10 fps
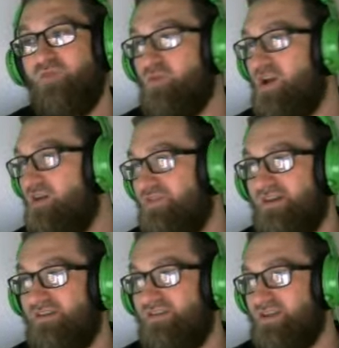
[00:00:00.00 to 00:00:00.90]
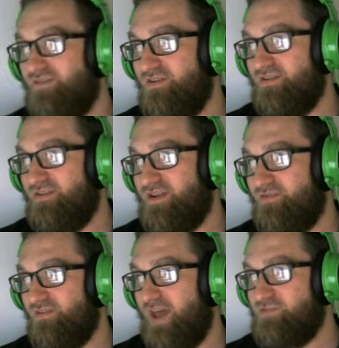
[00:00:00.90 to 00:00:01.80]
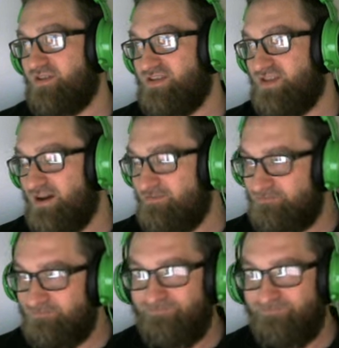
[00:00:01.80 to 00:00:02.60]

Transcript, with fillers: We went over the, the different the different games on the sim,